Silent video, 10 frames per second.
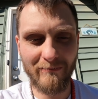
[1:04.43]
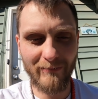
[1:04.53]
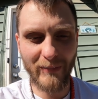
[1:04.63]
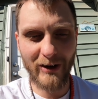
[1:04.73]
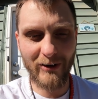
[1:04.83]

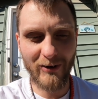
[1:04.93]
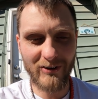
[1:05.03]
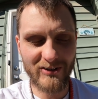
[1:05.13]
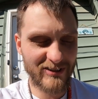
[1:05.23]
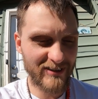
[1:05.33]
Mary
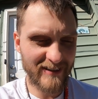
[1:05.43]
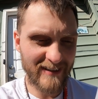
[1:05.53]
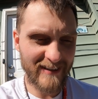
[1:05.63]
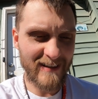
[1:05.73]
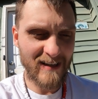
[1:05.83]
Hirsch.
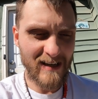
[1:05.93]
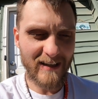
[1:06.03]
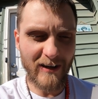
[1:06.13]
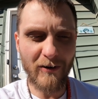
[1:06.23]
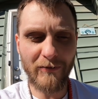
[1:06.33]

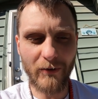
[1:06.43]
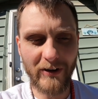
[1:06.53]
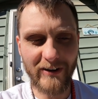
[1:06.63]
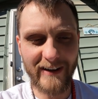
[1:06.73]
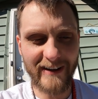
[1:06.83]
Careful
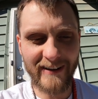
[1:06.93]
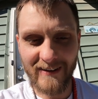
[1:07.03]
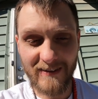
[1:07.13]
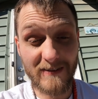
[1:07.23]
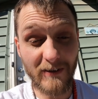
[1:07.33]
here, Dad.
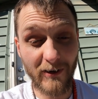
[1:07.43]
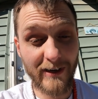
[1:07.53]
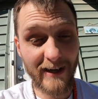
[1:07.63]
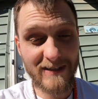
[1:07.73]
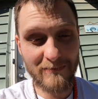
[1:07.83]

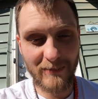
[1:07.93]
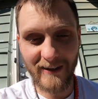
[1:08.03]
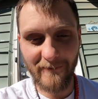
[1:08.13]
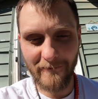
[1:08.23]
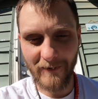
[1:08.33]
Sarcasm
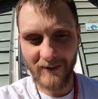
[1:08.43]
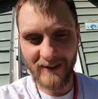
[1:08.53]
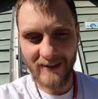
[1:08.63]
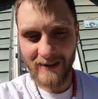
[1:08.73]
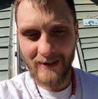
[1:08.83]
ain't
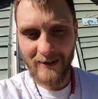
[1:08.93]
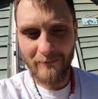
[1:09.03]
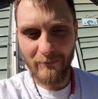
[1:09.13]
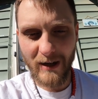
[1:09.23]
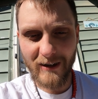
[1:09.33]
funny.
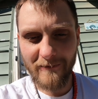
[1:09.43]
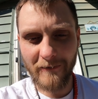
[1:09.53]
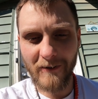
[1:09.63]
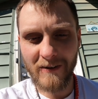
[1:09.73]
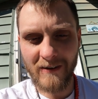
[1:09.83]
Make
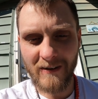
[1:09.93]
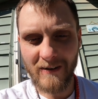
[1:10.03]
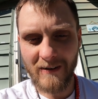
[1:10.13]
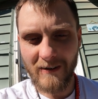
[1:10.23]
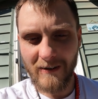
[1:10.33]
fun
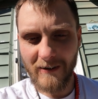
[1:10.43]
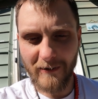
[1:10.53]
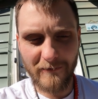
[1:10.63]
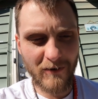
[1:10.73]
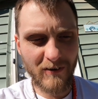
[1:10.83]

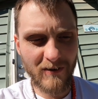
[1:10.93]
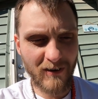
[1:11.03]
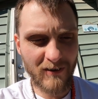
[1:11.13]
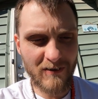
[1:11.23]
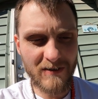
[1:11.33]
of your
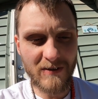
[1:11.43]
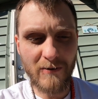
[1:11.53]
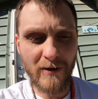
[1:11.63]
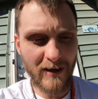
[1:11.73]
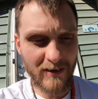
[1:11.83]
daughter's
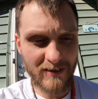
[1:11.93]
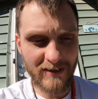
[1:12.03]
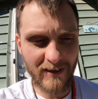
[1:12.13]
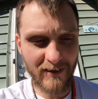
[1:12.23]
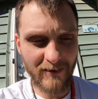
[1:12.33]
new
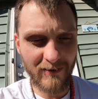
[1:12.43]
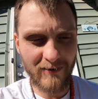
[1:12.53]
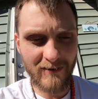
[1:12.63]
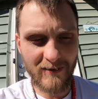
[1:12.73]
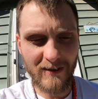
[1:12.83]
hairstyle
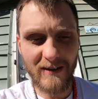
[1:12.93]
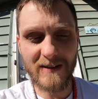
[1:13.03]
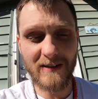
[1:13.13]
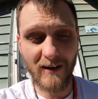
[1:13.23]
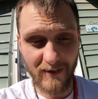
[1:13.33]

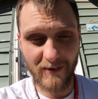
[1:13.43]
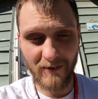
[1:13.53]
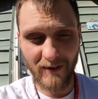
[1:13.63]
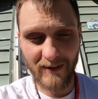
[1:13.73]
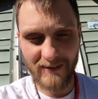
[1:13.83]
is not a
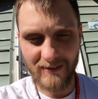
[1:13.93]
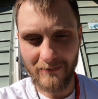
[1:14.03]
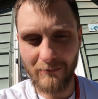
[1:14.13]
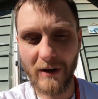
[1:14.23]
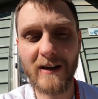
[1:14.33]
good idea.
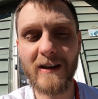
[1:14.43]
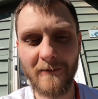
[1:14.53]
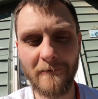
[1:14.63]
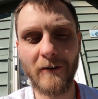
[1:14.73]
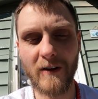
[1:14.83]

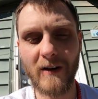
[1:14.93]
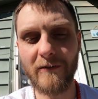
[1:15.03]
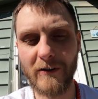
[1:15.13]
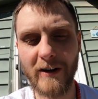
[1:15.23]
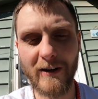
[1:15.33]
Making fun
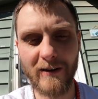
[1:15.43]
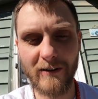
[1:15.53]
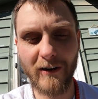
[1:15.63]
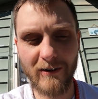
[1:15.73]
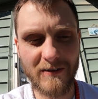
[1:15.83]
of your hair,
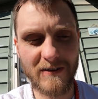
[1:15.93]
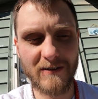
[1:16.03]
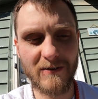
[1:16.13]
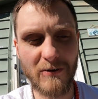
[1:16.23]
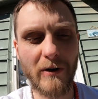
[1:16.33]
daughter's
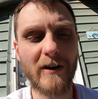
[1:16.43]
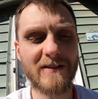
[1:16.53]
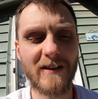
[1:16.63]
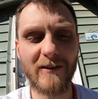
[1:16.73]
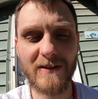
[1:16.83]
new
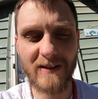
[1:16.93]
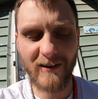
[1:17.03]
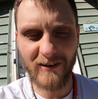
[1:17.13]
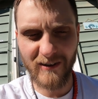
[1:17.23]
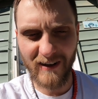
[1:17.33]
hairstyle is
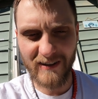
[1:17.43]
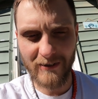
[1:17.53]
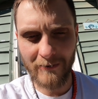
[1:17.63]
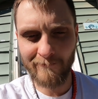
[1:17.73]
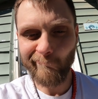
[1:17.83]
not a good
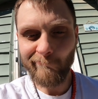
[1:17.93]
idea.